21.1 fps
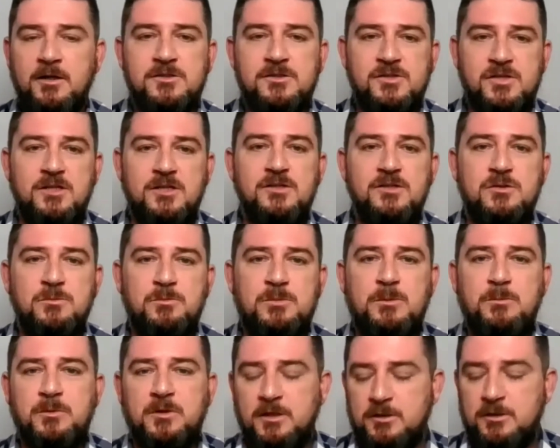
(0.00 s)
it's thanks to
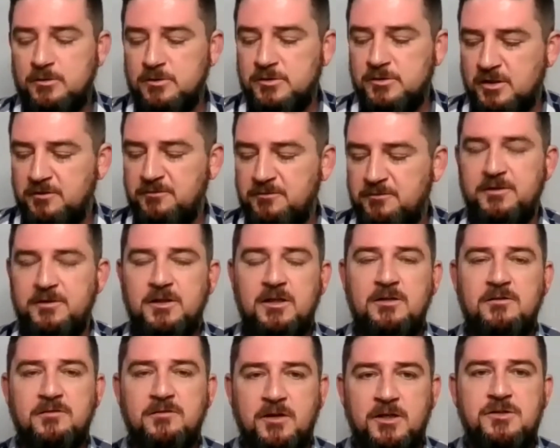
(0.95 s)
people like yourself and the
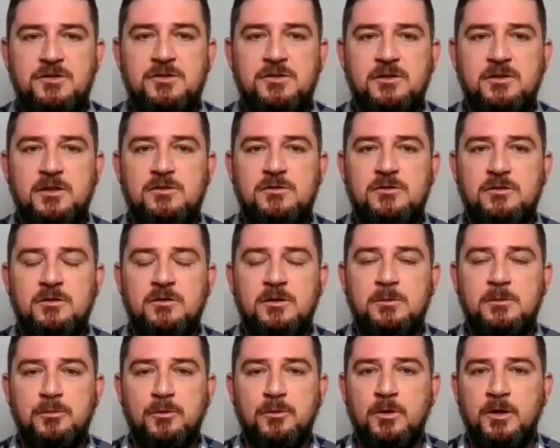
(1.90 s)
innovation that you're
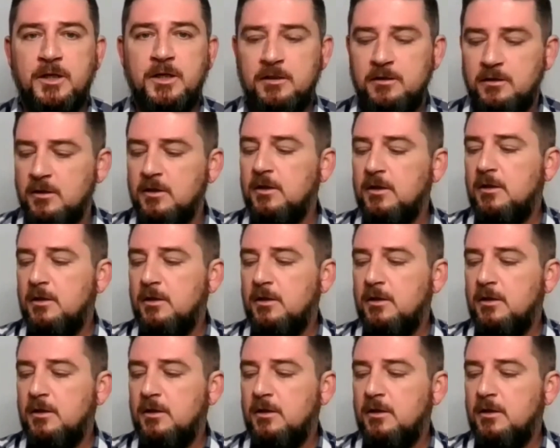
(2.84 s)
employing,